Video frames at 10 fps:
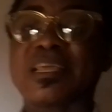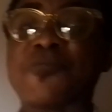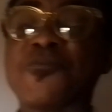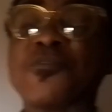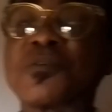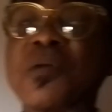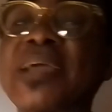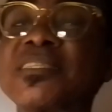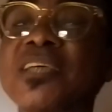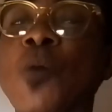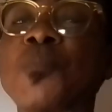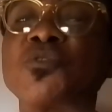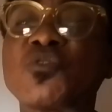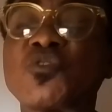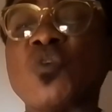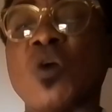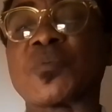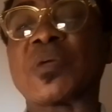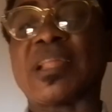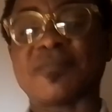If you write up to
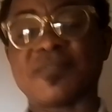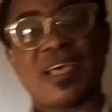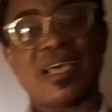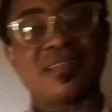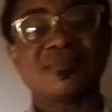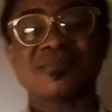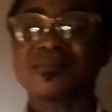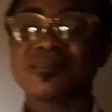210,